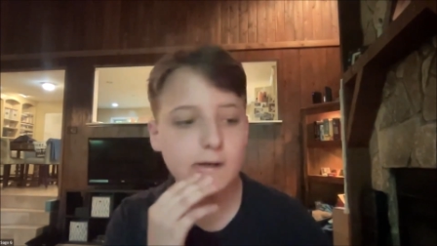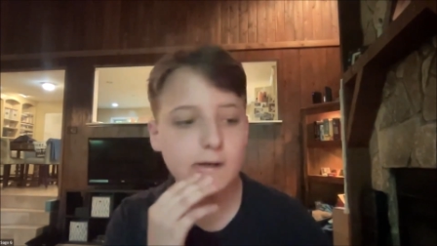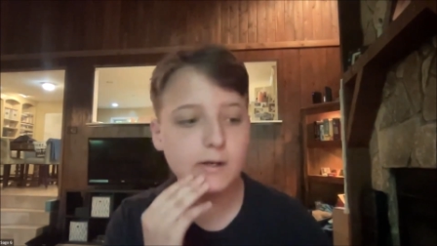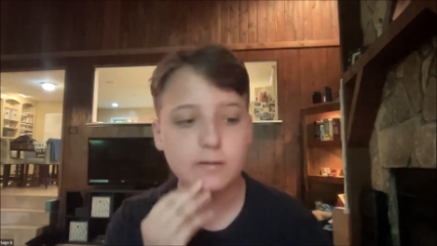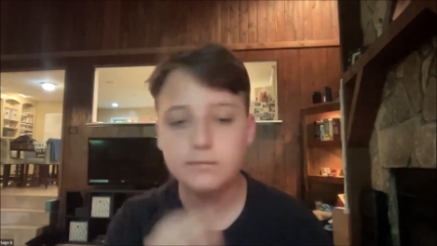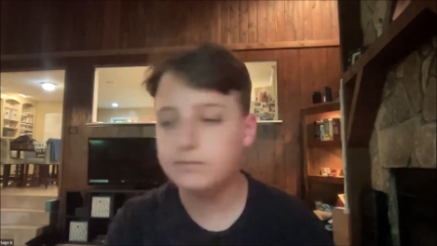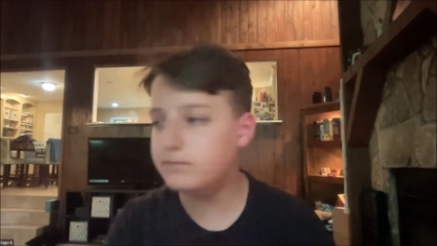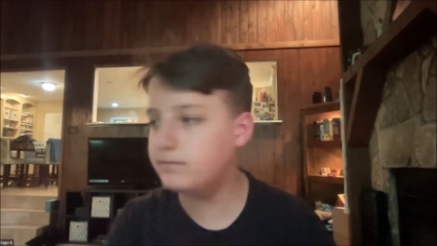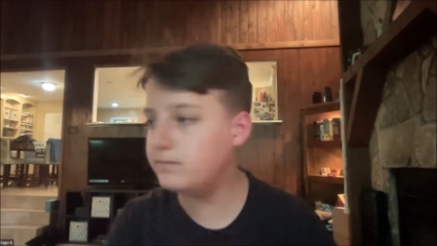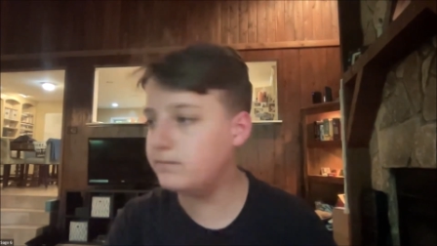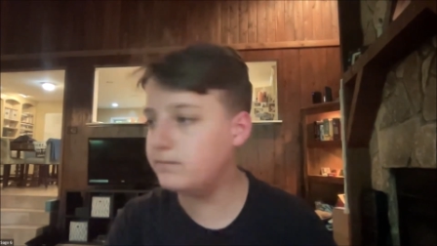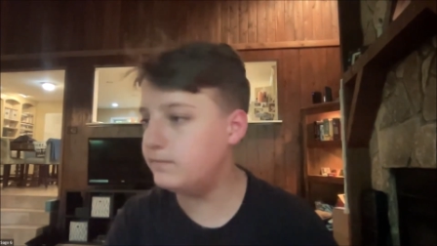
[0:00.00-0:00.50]

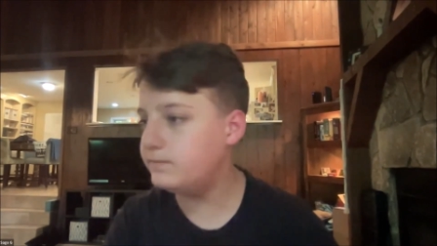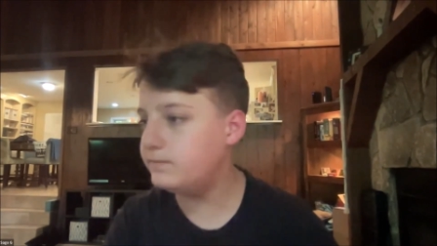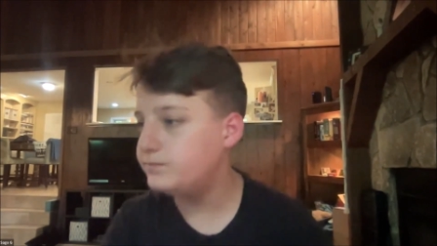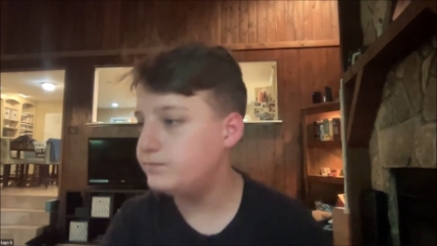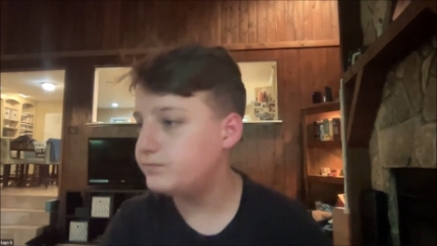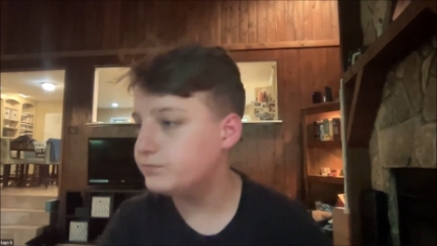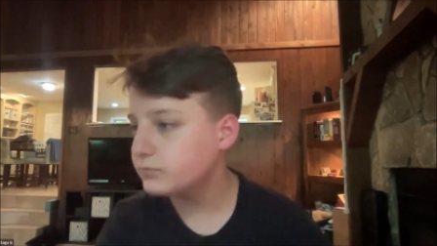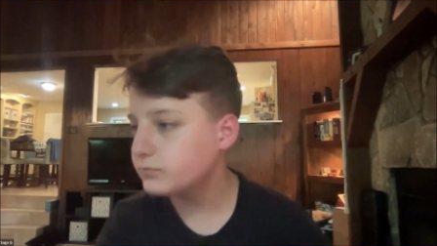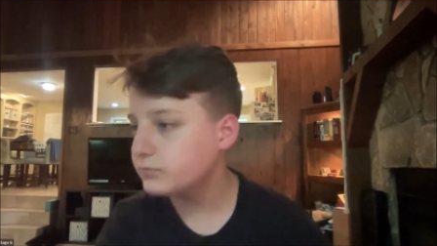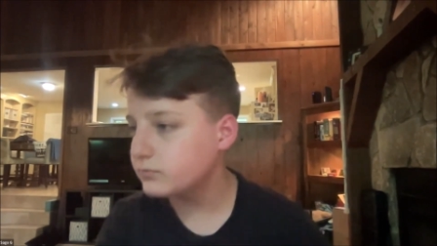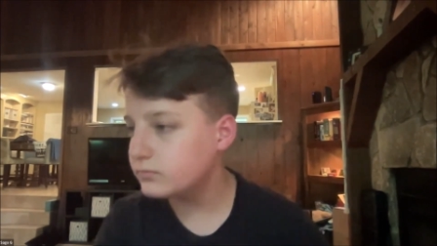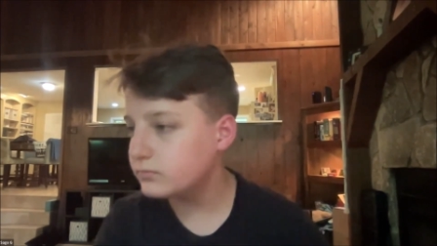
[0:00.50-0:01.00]

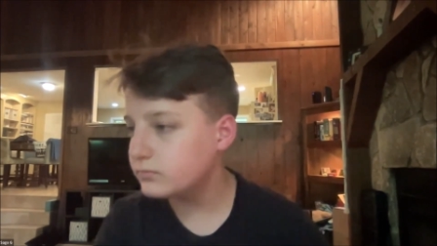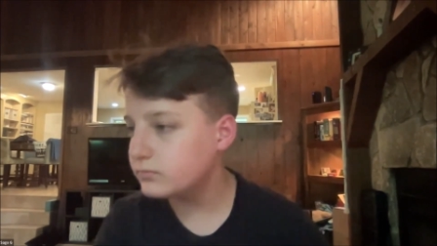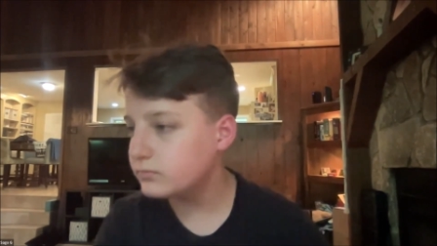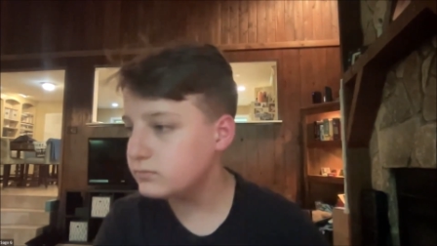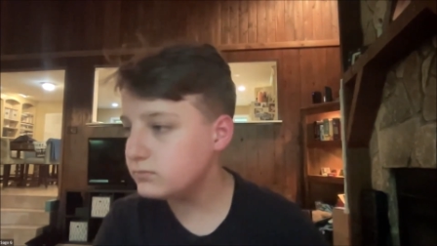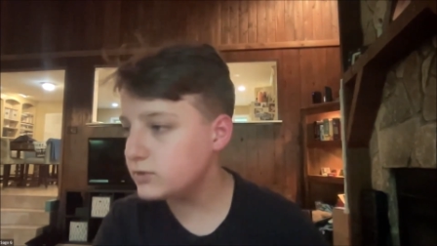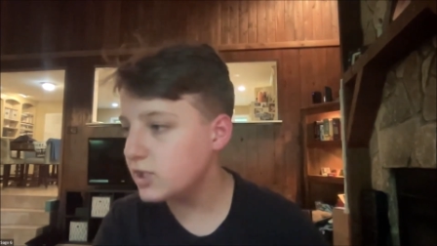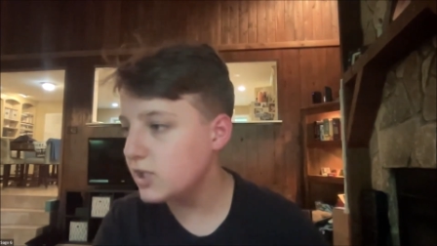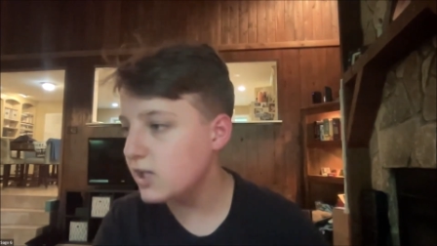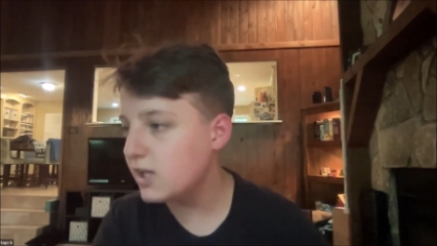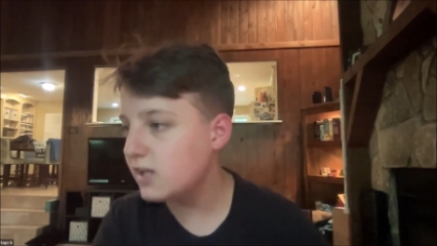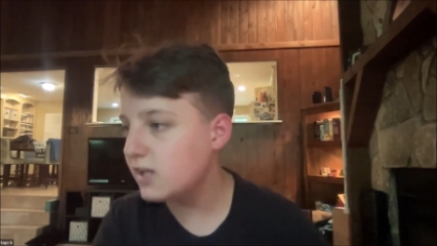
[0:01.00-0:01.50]

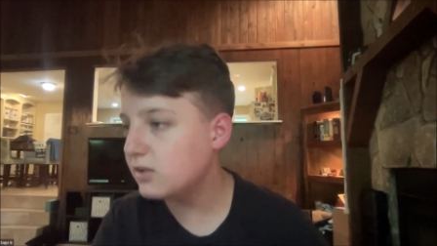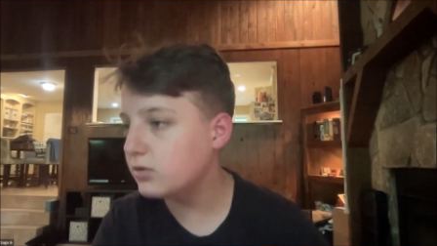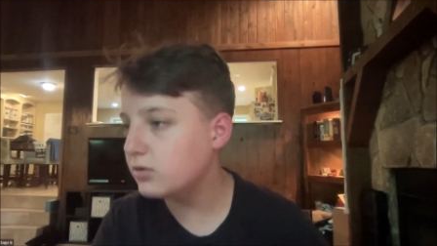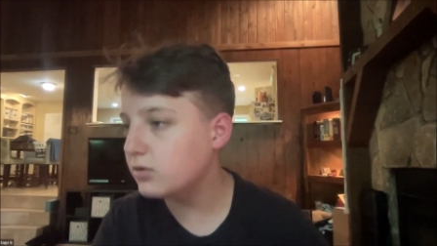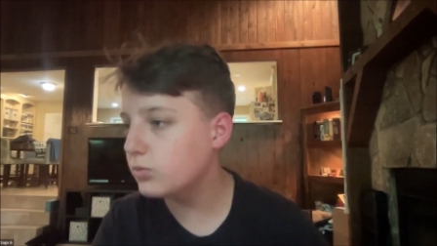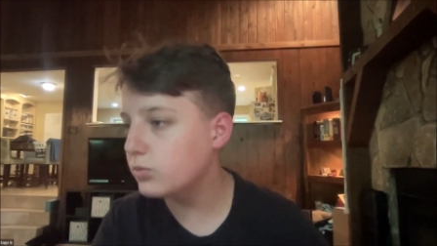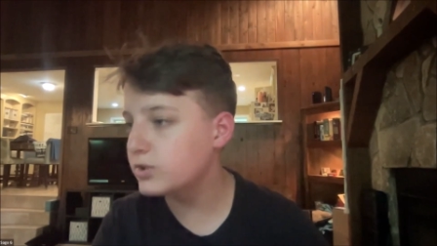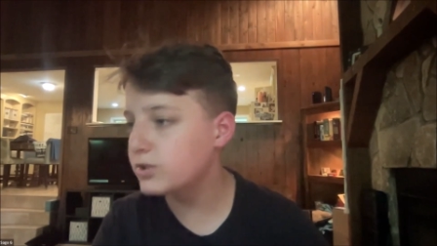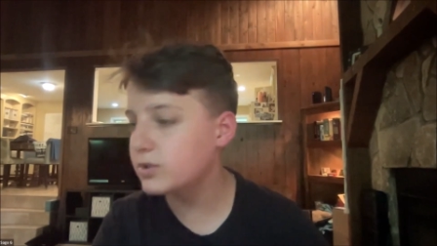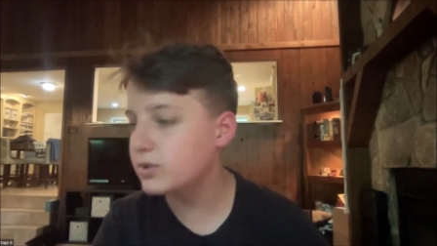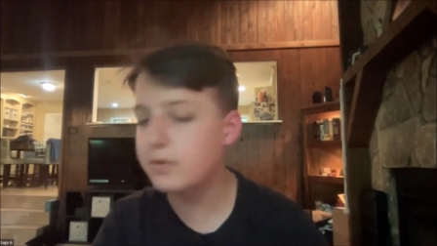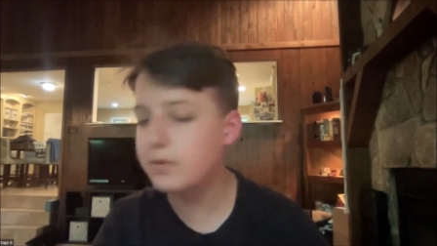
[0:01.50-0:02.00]

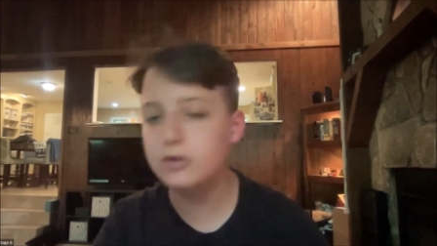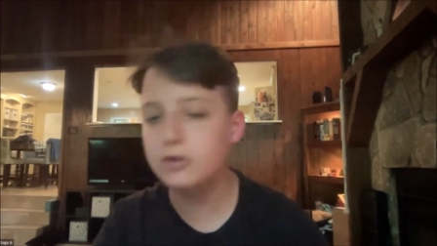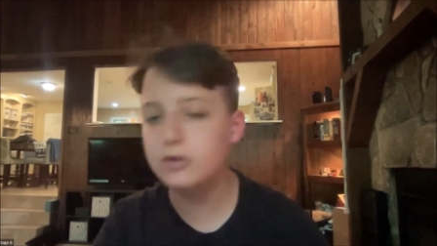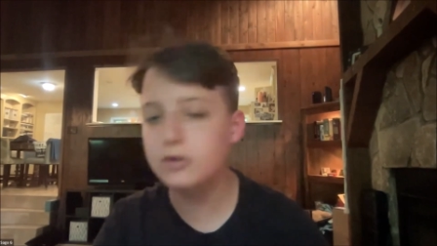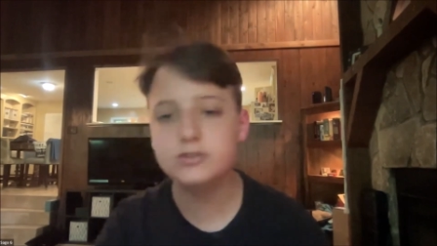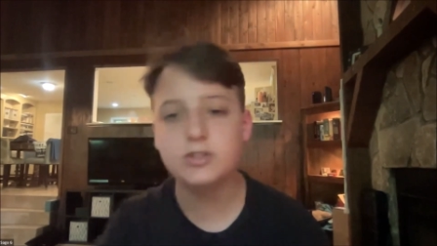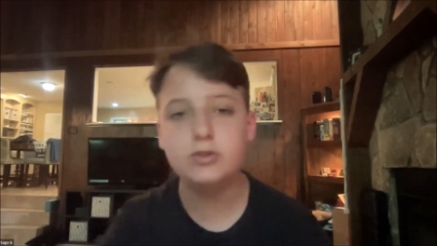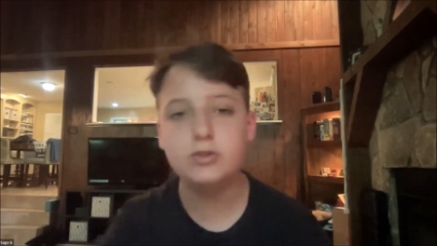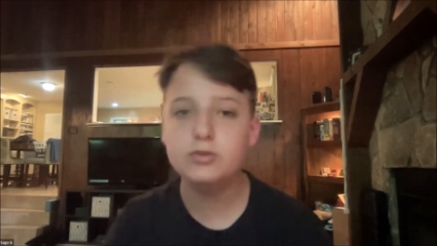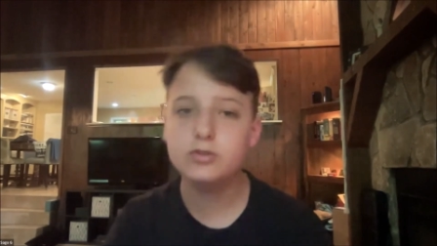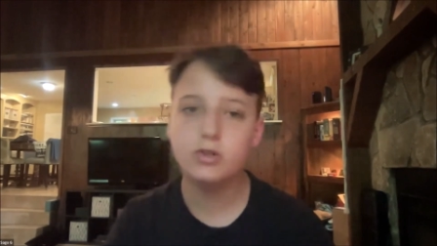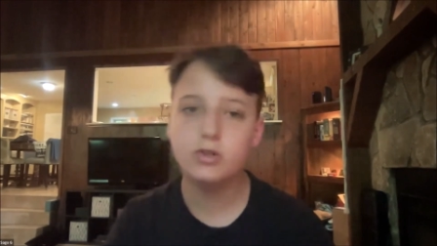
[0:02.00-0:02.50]
And we're
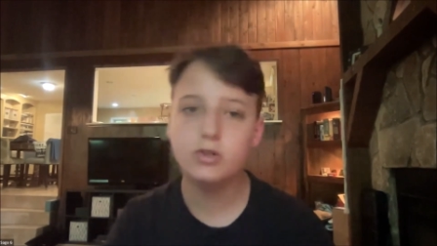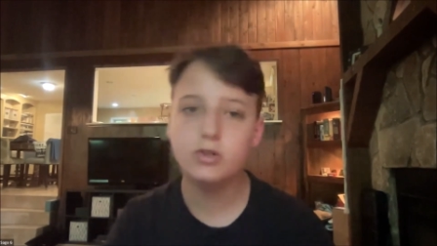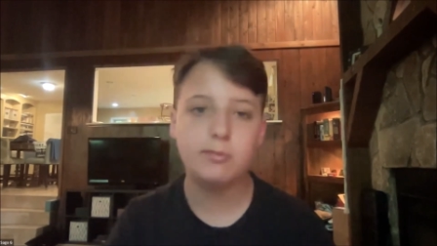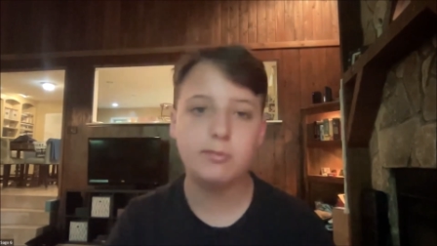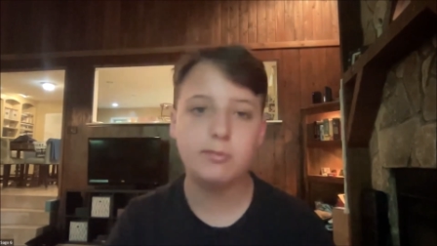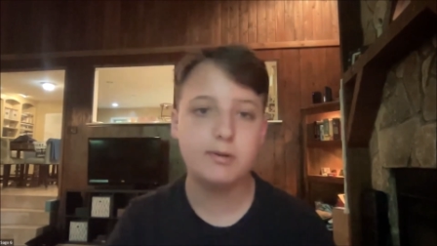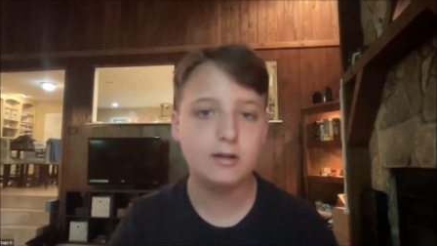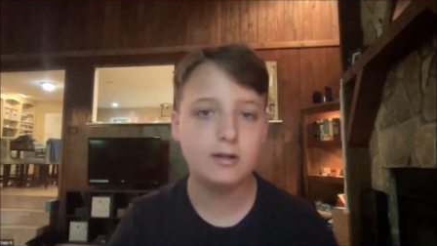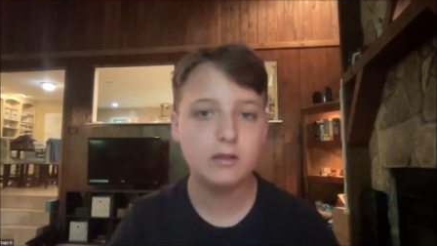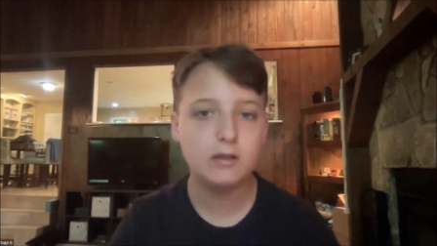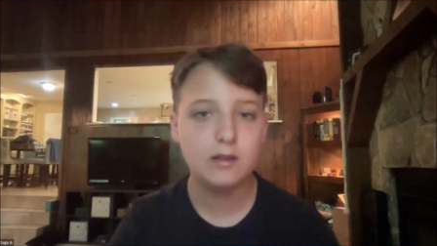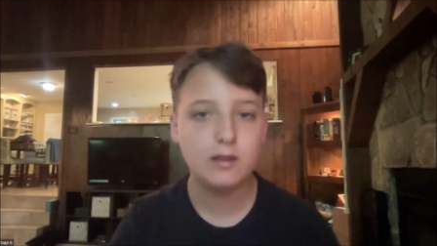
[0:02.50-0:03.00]
supposed to do
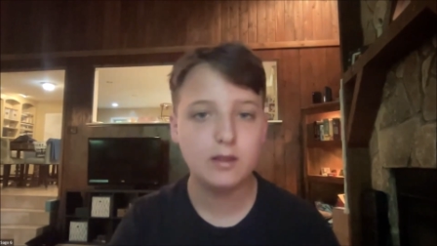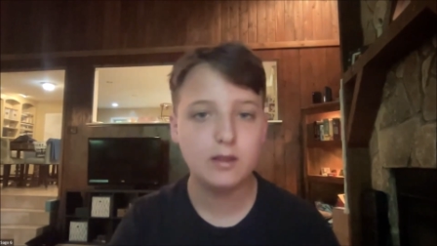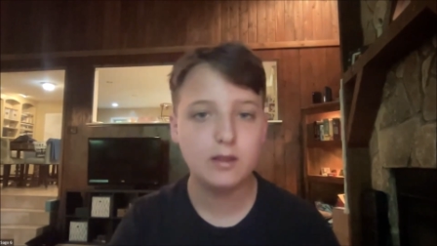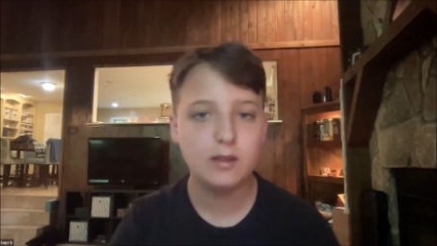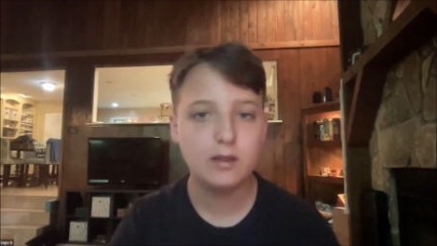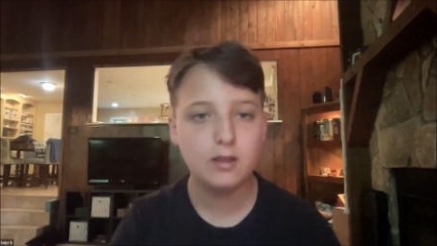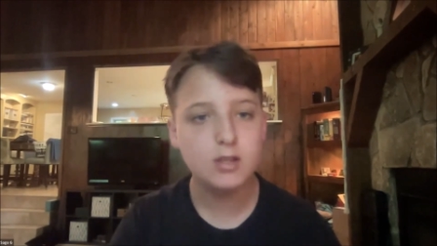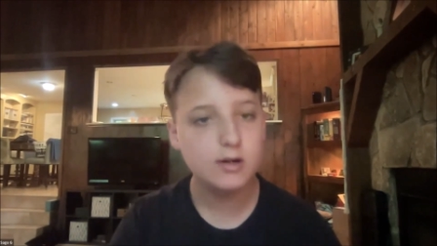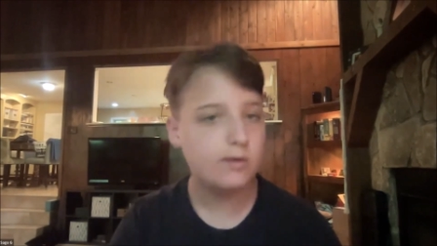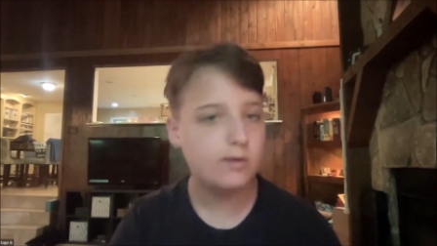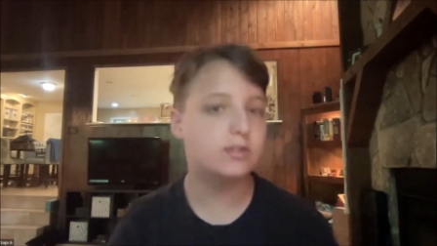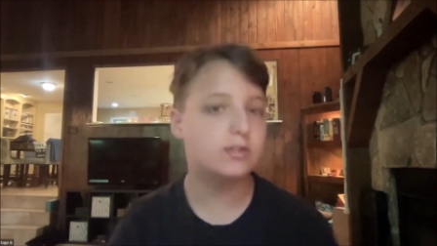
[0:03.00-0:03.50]
so
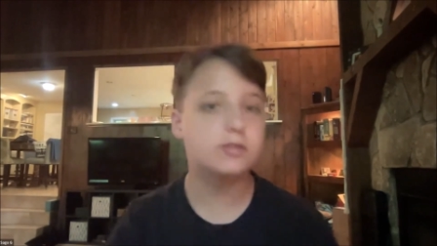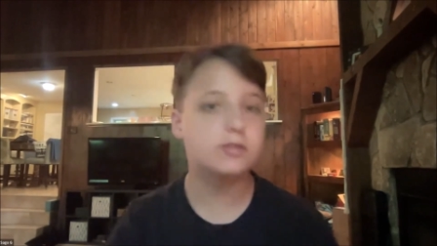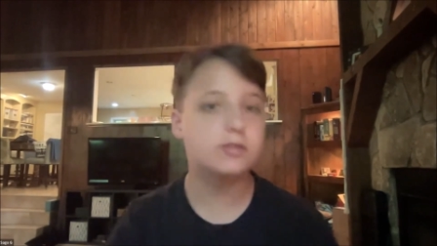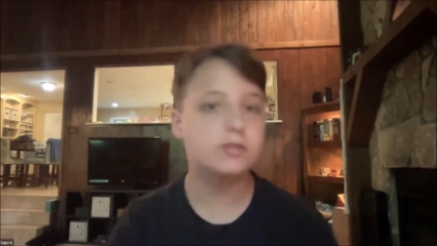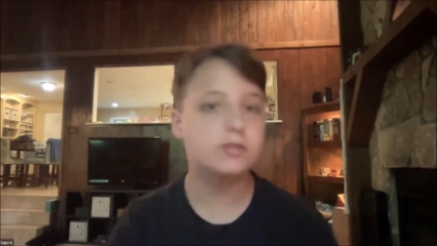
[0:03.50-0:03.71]
proudly.